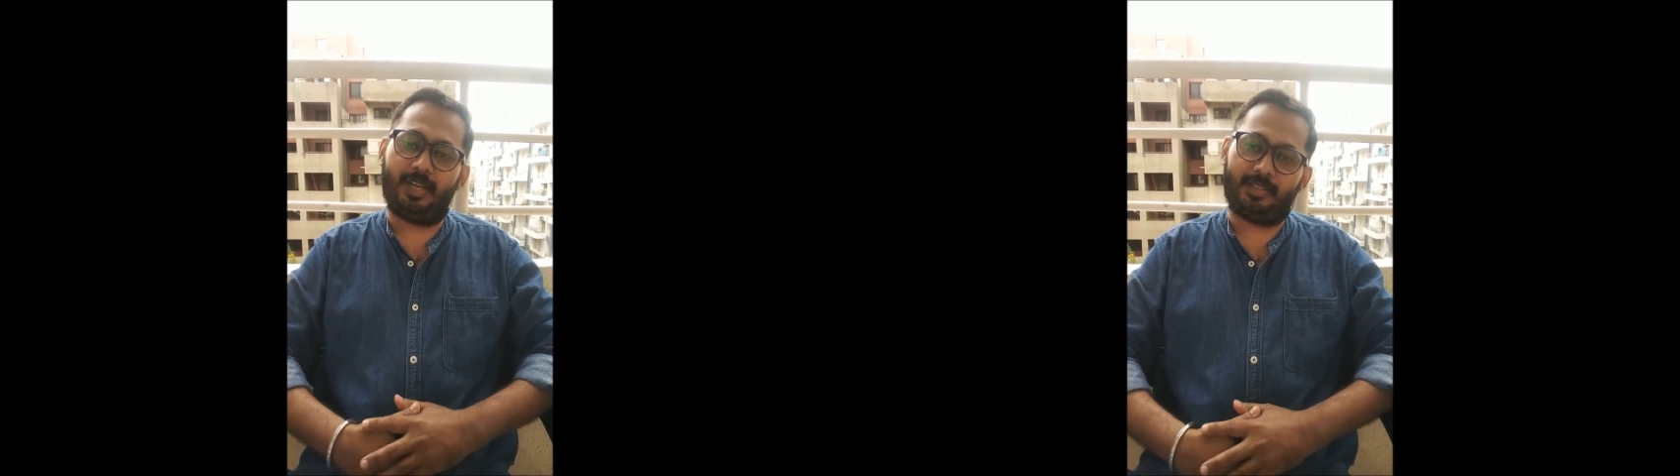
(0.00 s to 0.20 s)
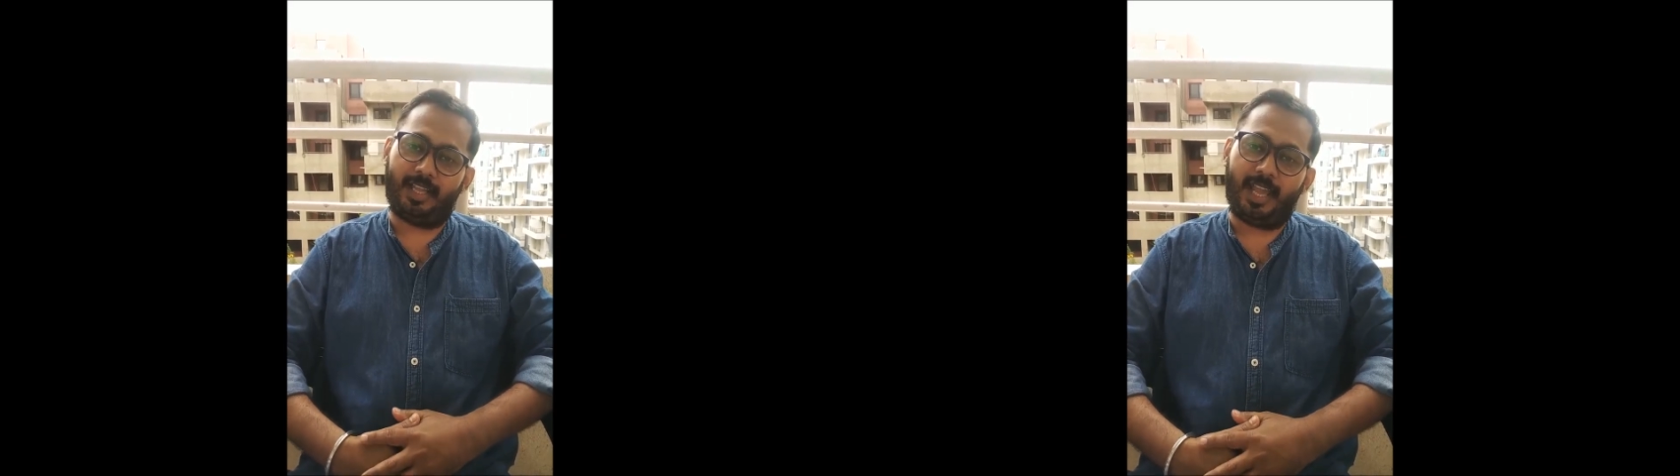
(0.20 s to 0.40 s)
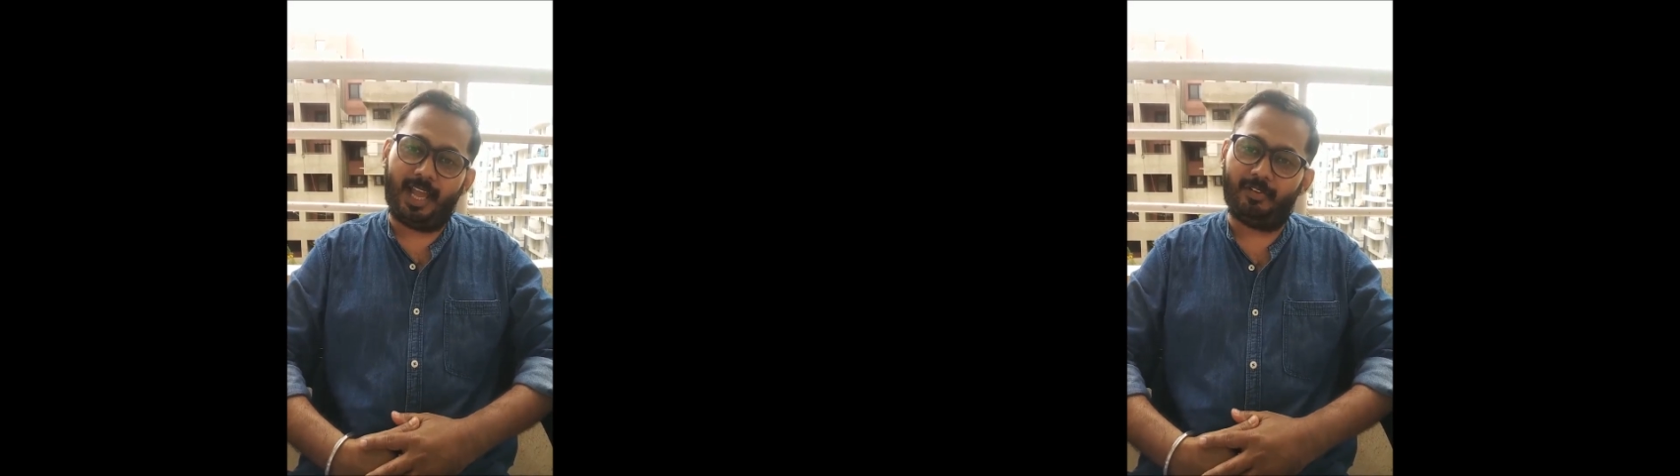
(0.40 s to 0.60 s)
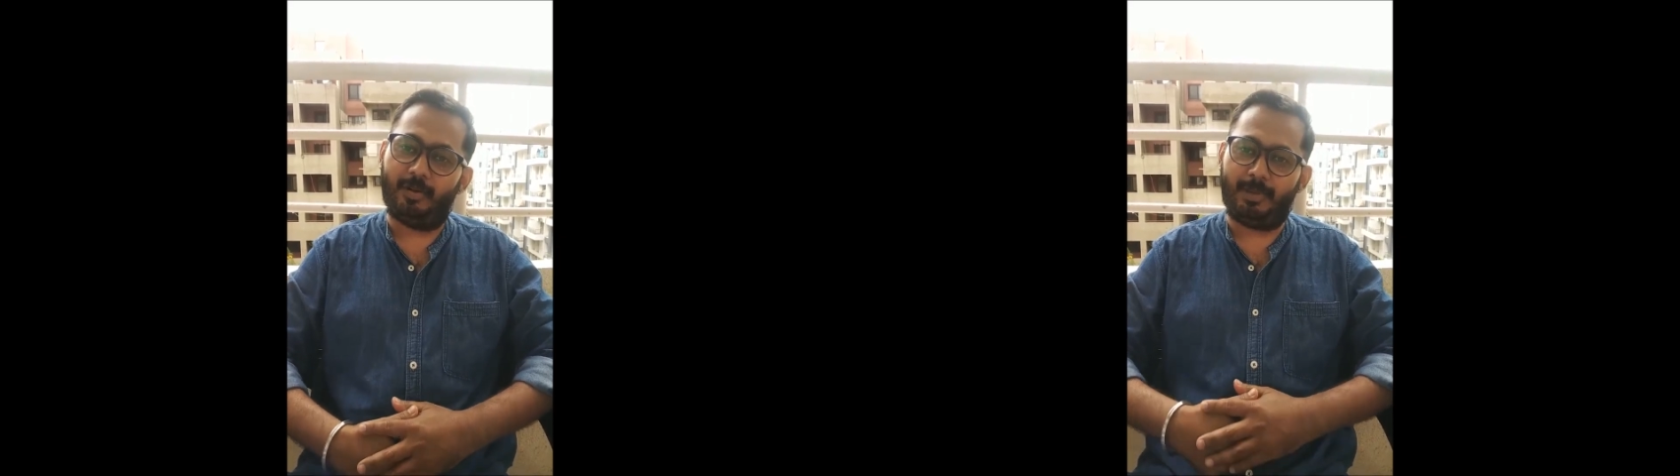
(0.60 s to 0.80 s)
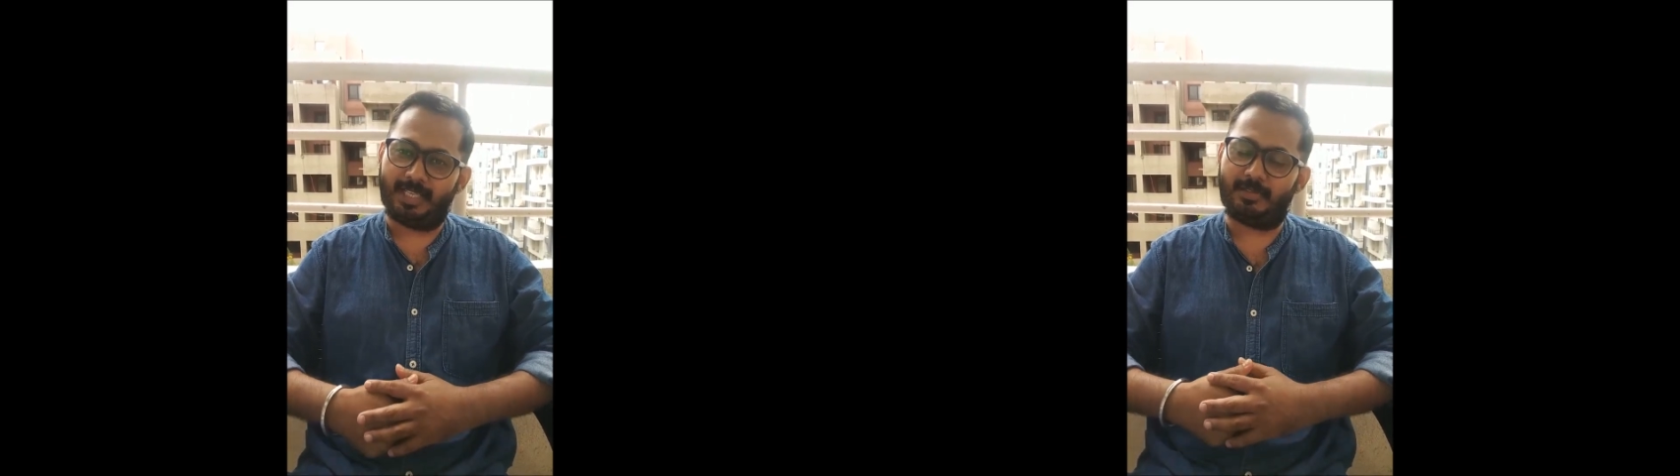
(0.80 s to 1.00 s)
where they have
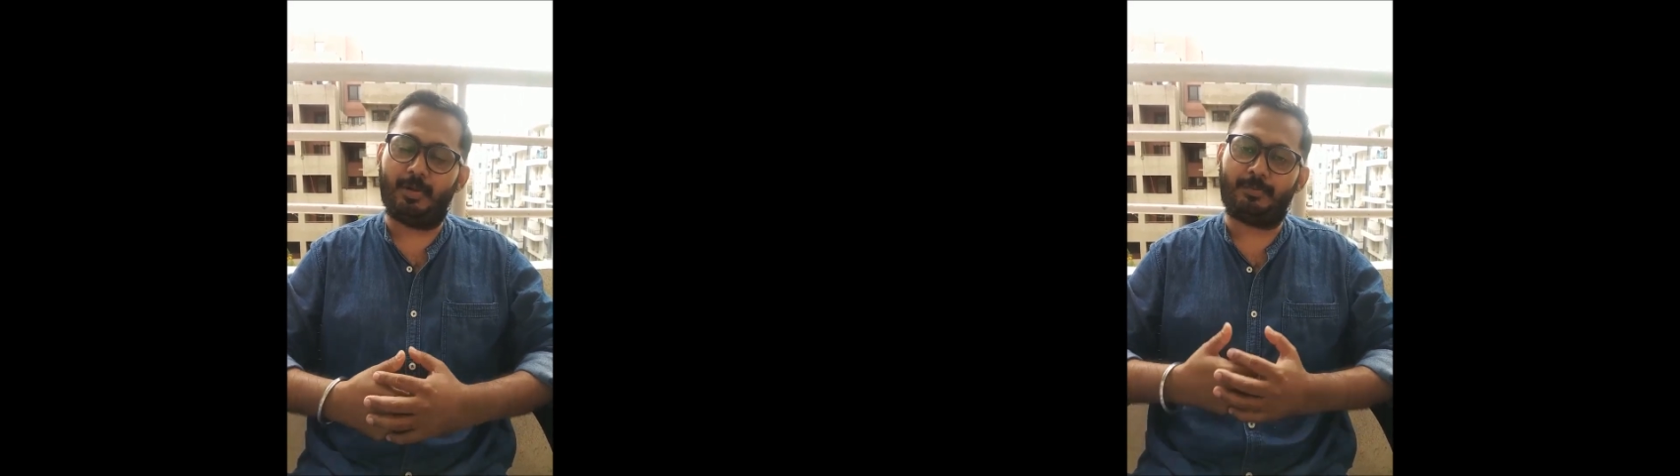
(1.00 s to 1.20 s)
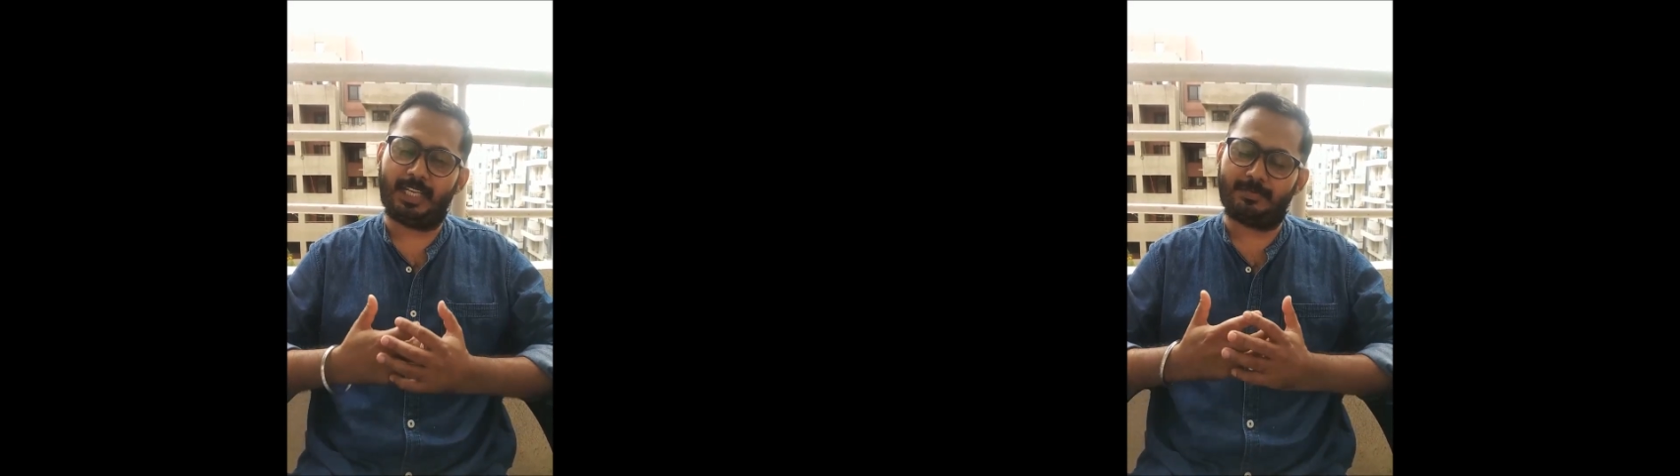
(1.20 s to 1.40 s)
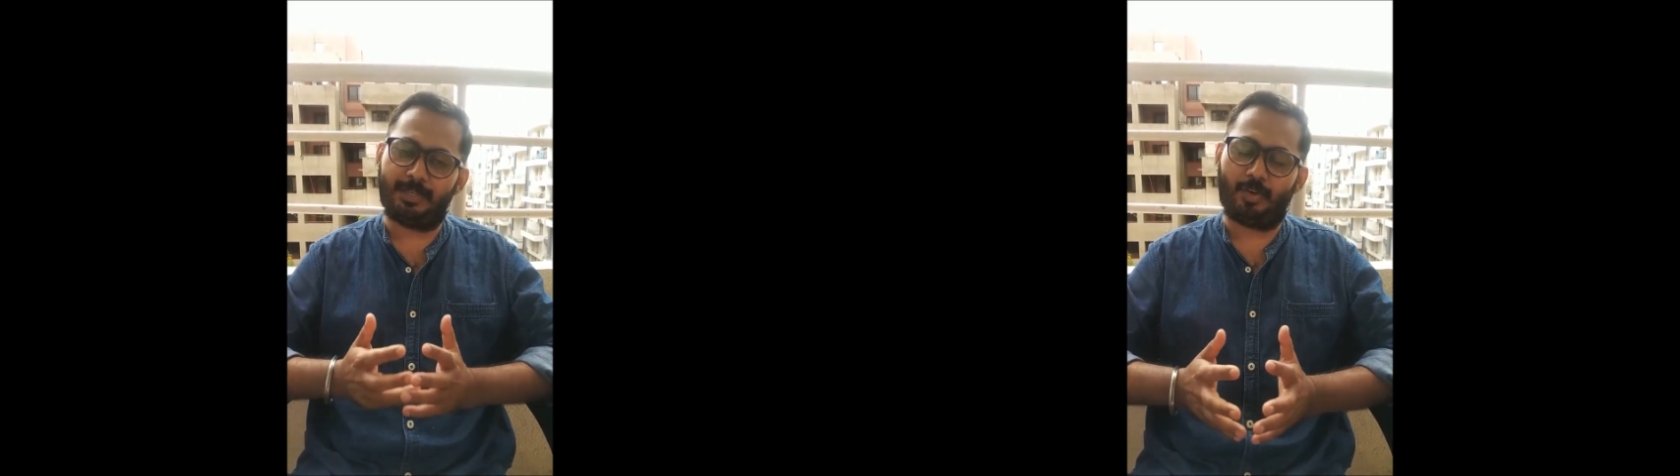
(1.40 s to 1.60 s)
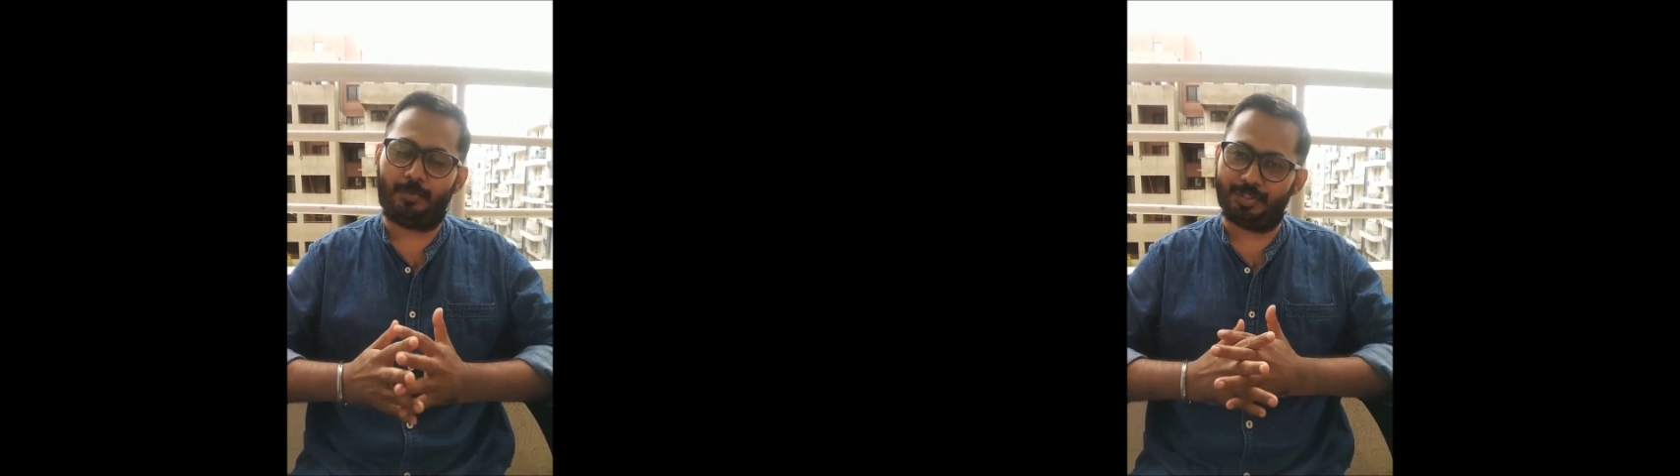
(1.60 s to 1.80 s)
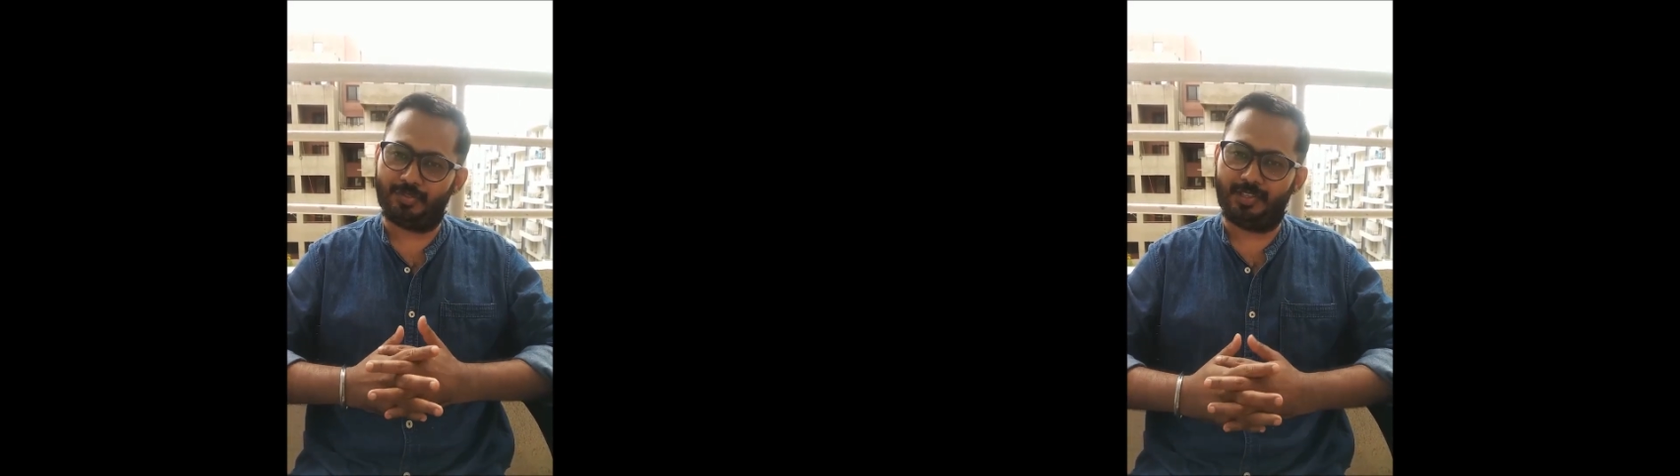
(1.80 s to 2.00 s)
a maximum placement
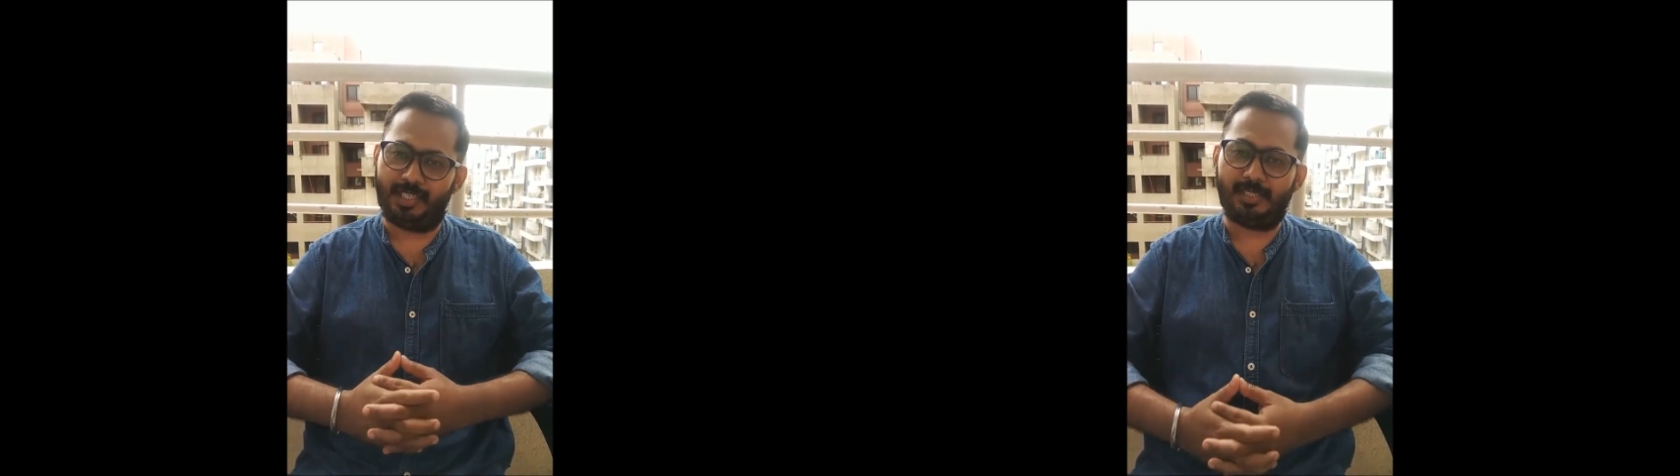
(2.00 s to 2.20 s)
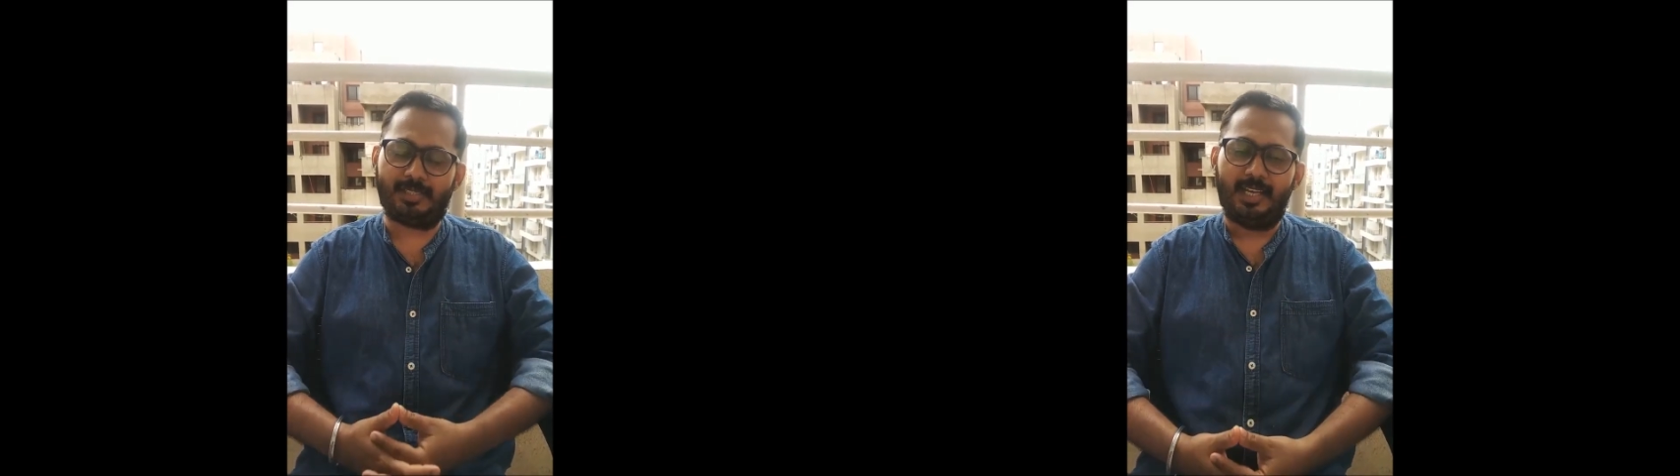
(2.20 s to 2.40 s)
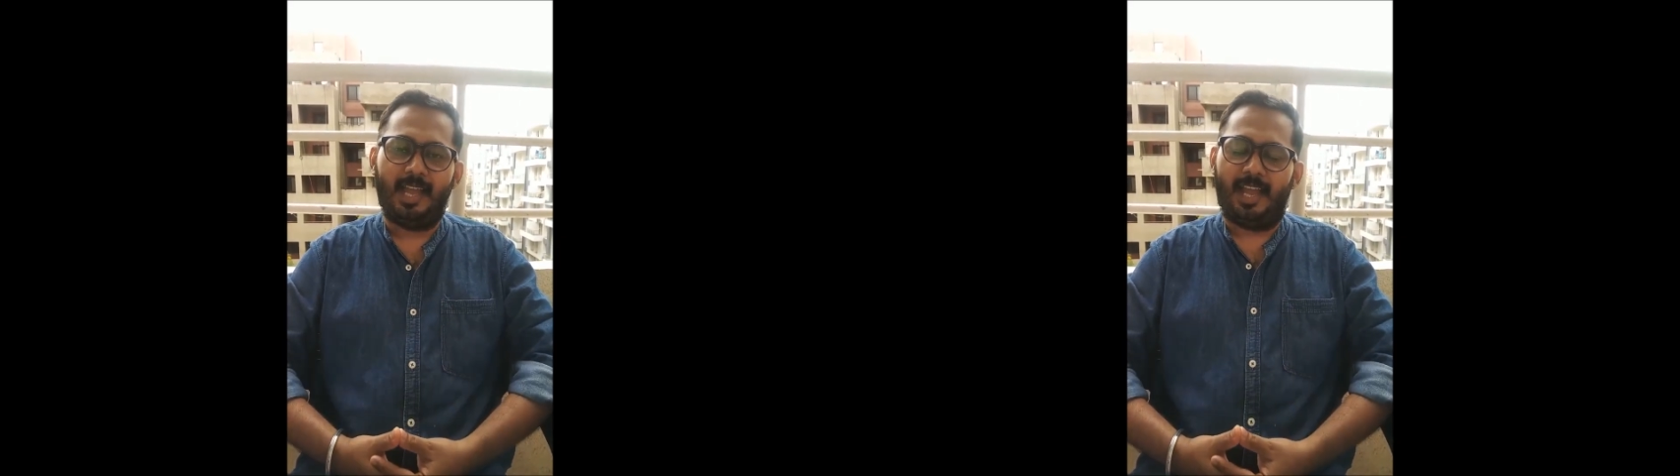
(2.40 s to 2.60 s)
opportunities,